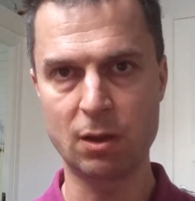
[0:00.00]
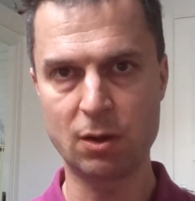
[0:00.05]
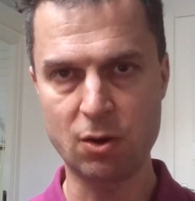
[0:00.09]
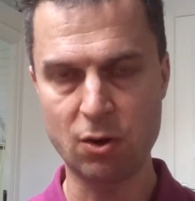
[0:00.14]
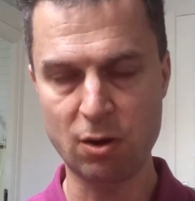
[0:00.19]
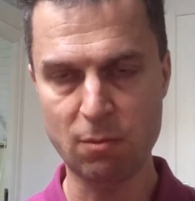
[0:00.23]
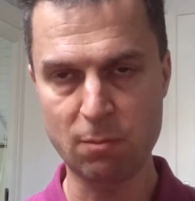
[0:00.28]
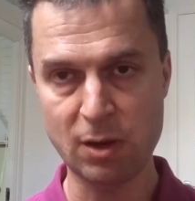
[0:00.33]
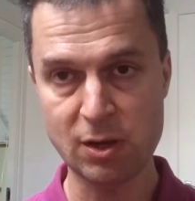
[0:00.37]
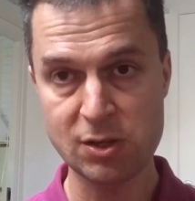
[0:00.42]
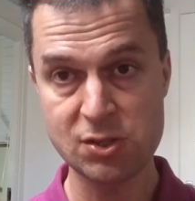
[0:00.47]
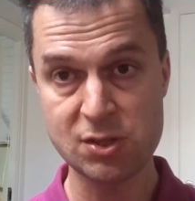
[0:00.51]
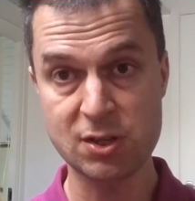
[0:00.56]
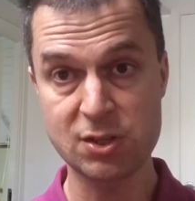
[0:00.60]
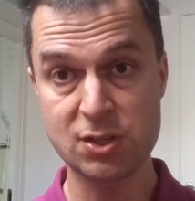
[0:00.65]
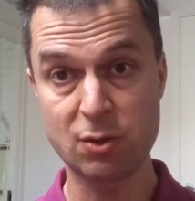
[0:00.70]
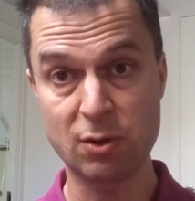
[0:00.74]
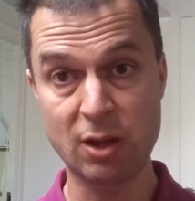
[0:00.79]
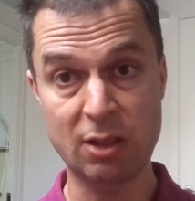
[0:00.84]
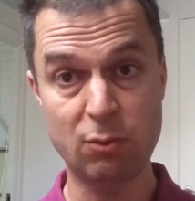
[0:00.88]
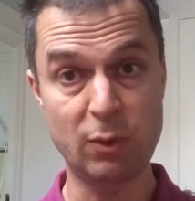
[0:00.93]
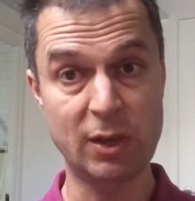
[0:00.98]
curl master,
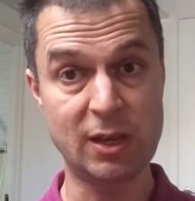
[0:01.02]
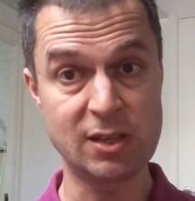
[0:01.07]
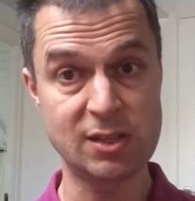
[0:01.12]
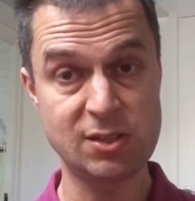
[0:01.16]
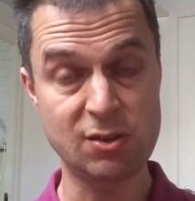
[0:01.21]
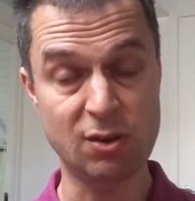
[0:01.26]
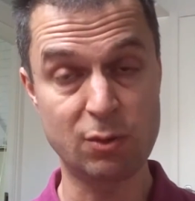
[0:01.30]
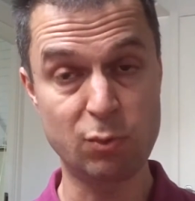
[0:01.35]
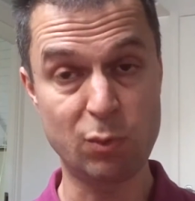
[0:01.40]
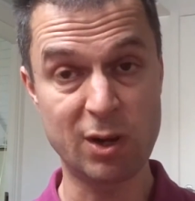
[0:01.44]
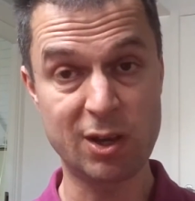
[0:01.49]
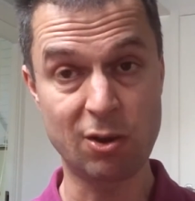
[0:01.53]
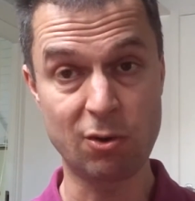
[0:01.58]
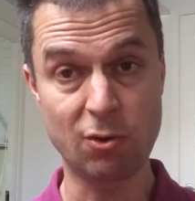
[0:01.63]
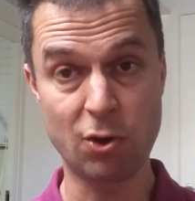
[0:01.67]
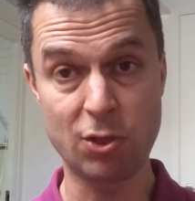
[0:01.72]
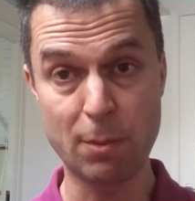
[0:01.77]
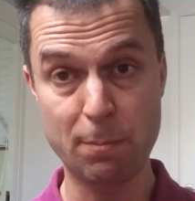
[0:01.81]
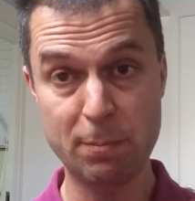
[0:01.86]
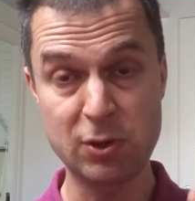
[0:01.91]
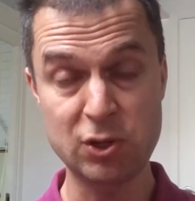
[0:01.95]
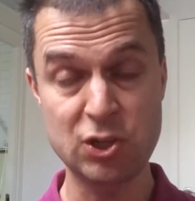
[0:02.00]
so that we can start working
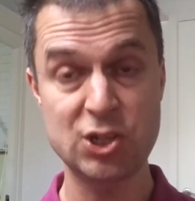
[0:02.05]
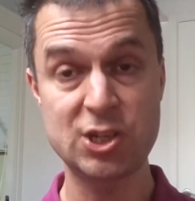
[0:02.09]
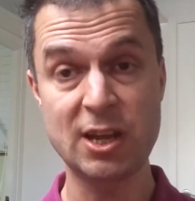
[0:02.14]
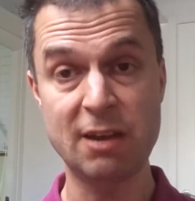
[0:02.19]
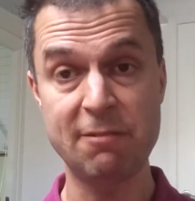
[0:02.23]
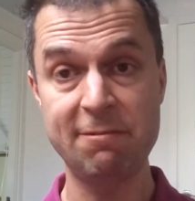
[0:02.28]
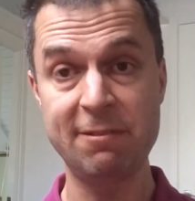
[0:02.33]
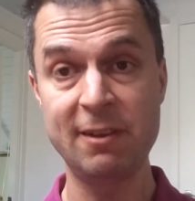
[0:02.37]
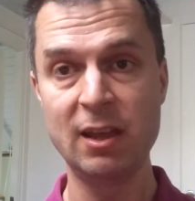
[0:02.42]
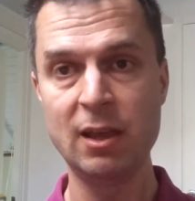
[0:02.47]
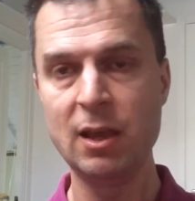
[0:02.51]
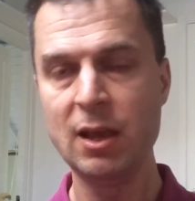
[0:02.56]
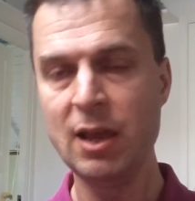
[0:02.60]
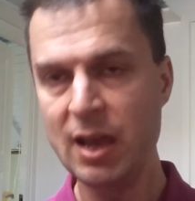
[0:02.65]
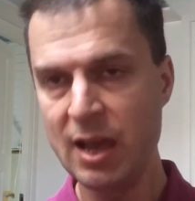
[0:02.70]
on the push stuff.